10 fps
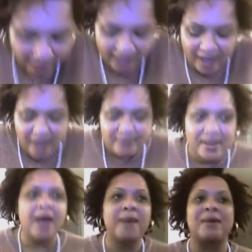um,
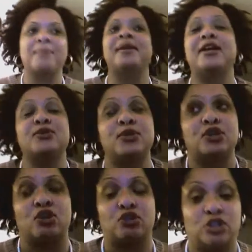my plans were to
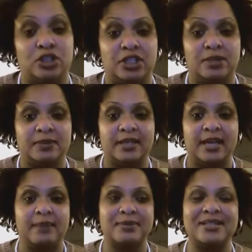go to the gym
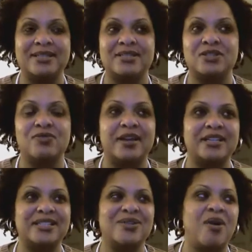today, but since it's
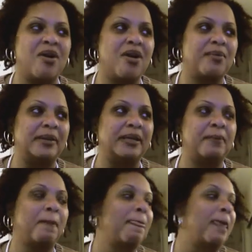raining so horribly,
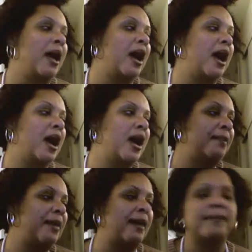
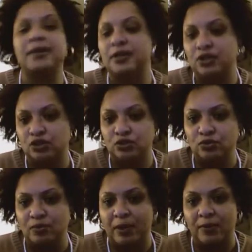um, I'm going to
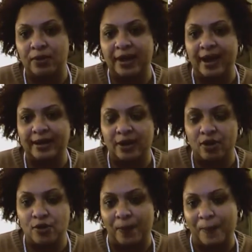do my workout at
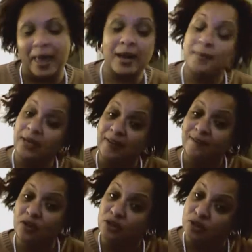home. And I'm going to
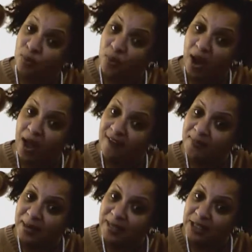give you a tour
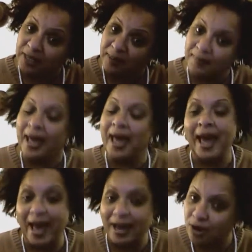of my gym
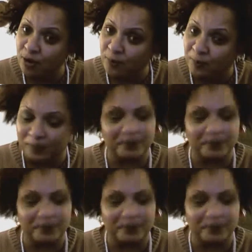at home.